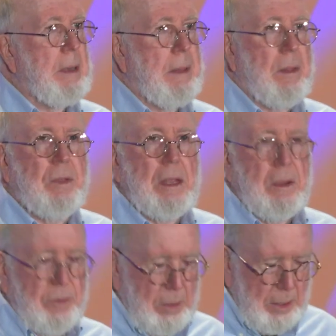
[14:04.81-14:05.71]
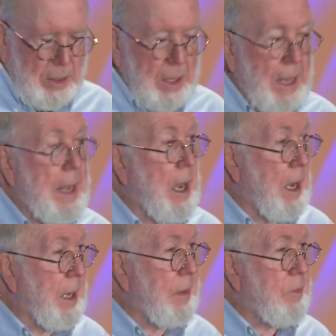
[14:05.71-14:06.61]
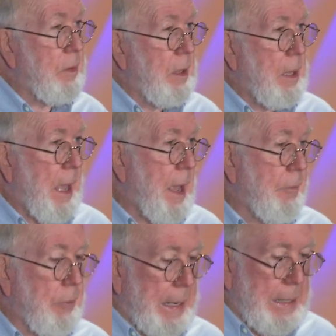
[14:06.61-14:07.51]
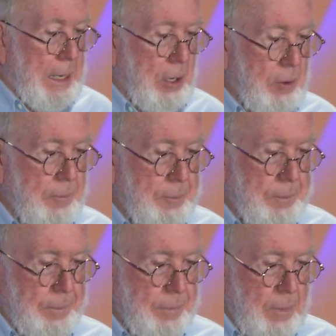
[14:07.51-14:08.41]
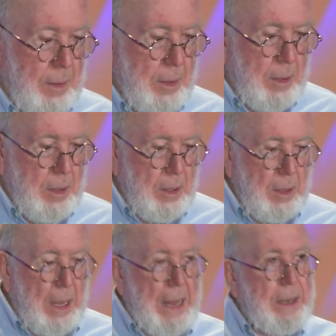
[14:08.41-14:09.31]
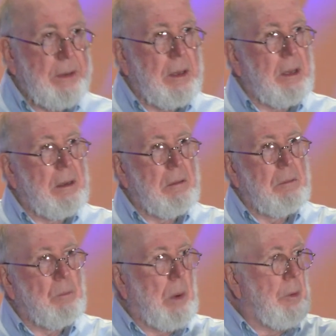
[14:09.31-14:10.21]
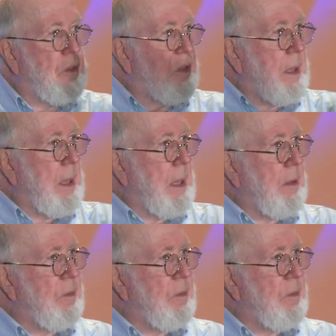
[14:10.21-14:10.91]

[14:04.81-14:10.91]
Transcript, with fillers: that these AIs have right now. And what we're seeing is